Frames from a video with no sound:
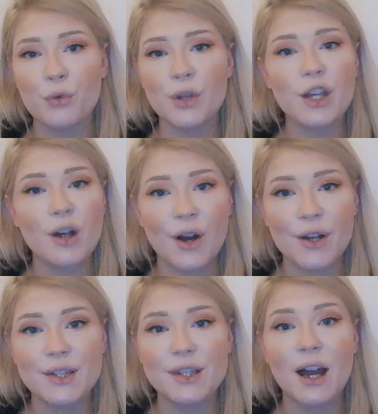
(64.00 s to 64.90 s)
really
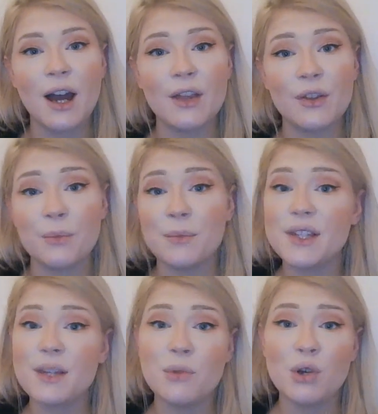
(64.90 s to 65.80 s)
cause either
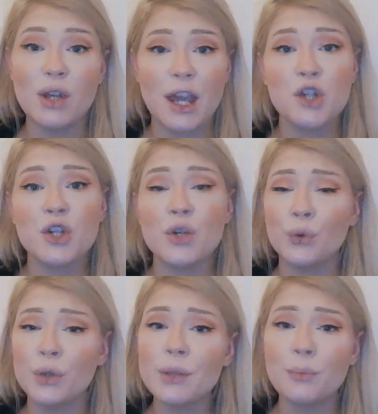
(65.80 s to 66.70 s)
miscommunication
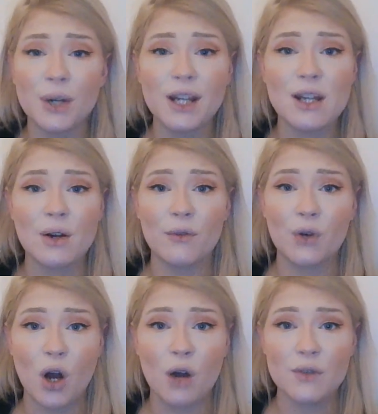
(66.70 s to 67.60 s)
or the breakdown of a
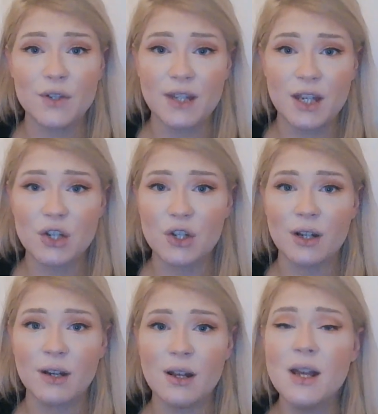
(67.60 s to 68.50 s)

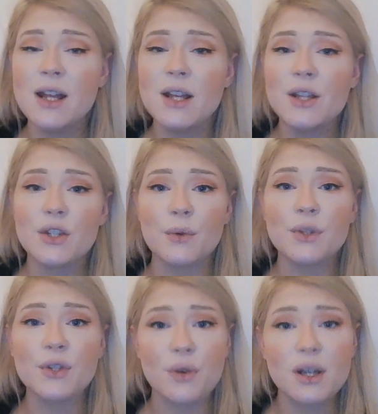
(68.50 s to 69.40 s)
conversation. So
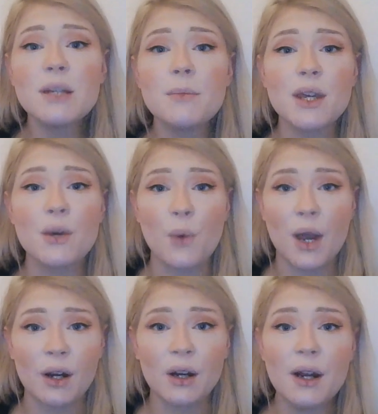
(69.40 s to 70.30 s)
it's great to be
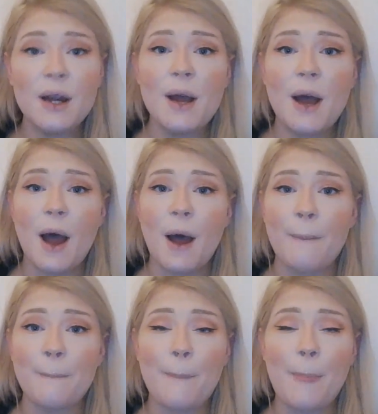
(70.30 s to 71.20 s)
aware
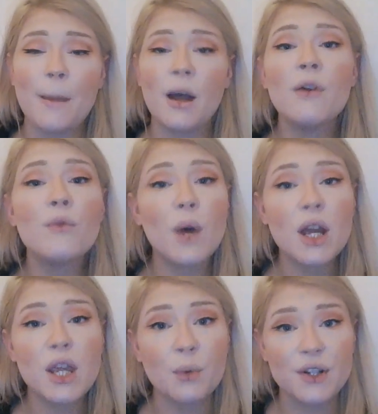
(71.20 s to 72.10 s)
um, of
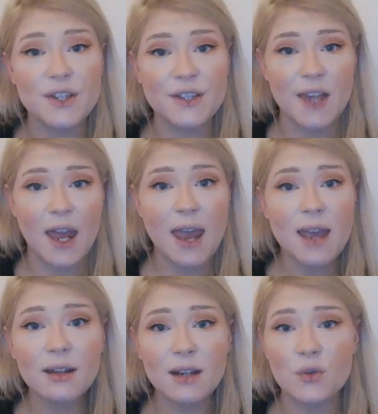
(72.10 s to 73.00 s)
what you are
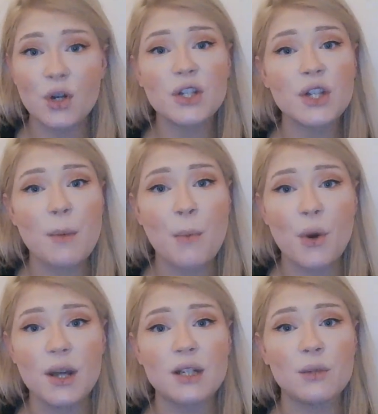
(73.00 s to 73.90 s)
saying. Now, not to the
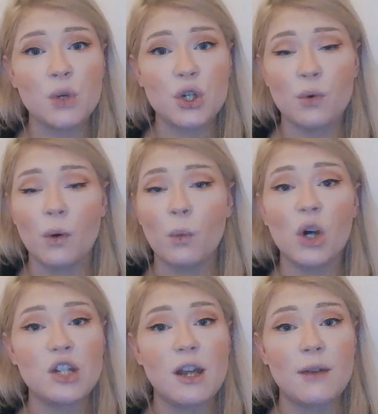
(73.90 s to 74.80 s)
point in which you are
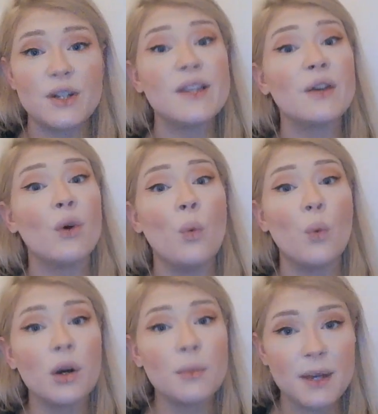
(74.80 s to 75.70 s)
watching every single
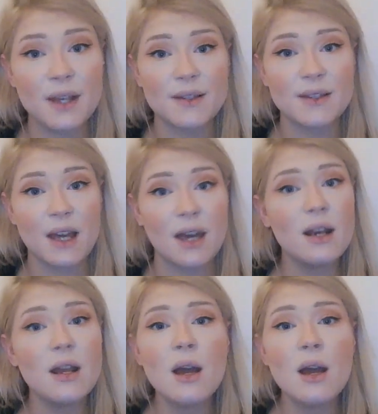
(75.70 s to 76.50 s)
word being said,